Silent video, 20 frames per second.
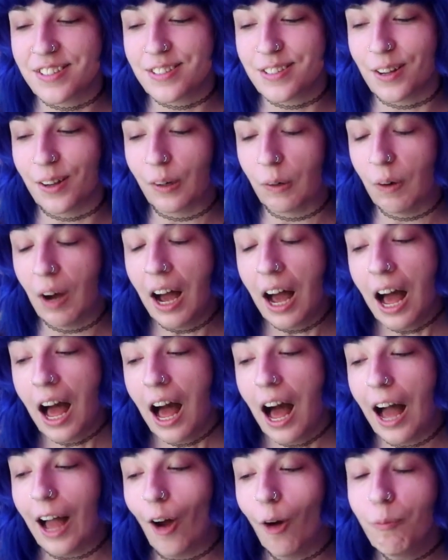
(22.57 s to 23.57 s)
so
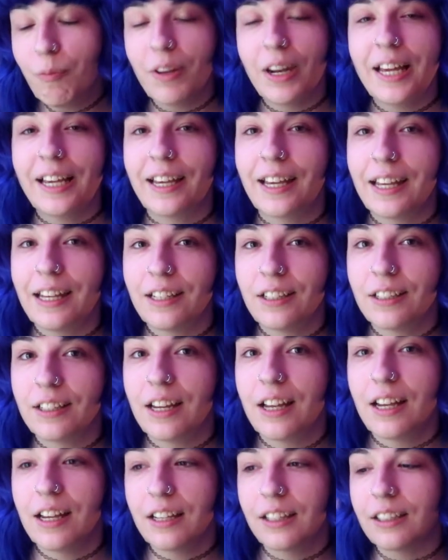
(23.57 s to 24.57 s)
I hope that I
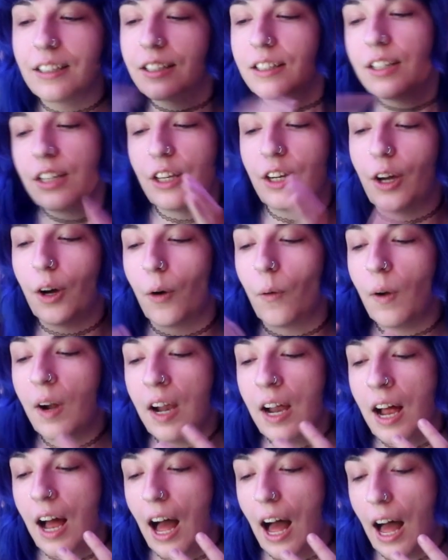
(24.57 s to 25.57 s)
can, you know,